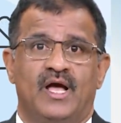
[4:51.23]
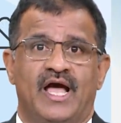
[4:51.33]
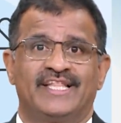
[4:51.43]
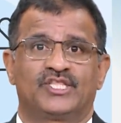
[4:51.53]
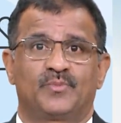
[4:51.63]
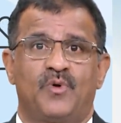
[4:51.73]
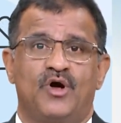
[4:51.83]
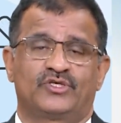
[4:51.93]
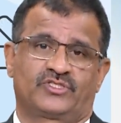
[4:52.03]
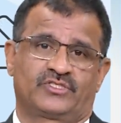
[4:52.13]

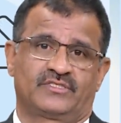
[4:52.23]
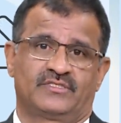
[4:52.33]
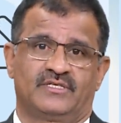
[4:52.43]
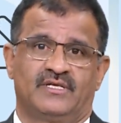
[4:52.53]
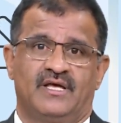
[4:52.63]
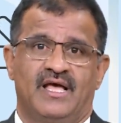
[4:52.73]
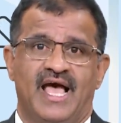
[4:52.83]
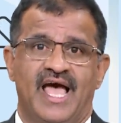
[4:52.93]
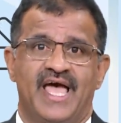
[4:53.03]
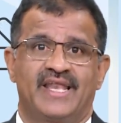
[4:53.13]
anthropos
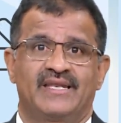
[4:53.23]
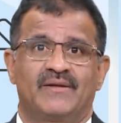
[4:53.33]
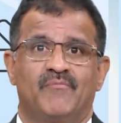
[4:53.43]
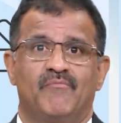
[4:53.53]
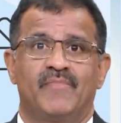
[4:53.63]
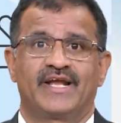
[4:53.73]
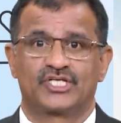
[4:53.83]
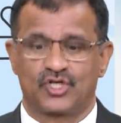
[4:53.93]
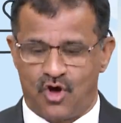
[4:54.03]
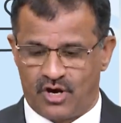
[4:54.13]
and
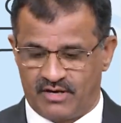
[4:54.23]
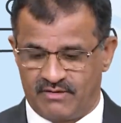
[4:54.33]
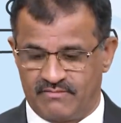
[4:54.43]
metron.